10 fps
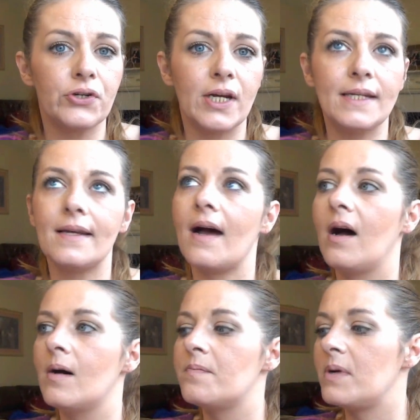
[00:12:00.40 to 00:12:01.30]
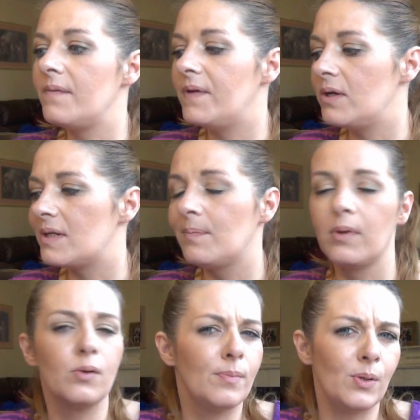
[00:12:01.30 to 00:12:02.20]
treats. Um, we've used
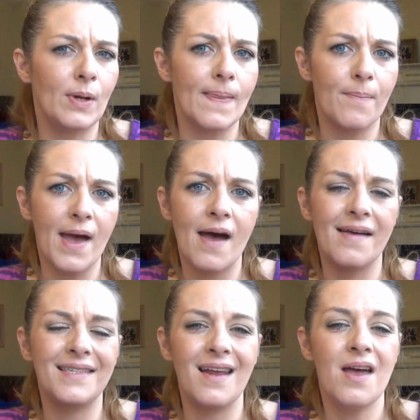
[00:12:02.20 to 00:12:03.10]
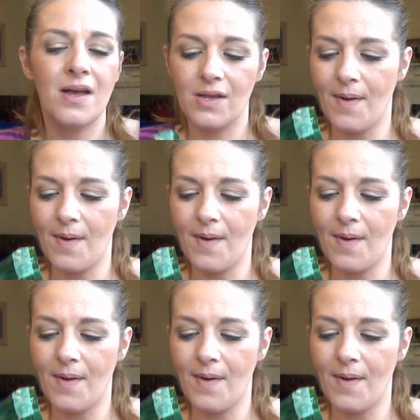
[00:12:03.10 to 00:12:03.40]
Blue Moon in the past.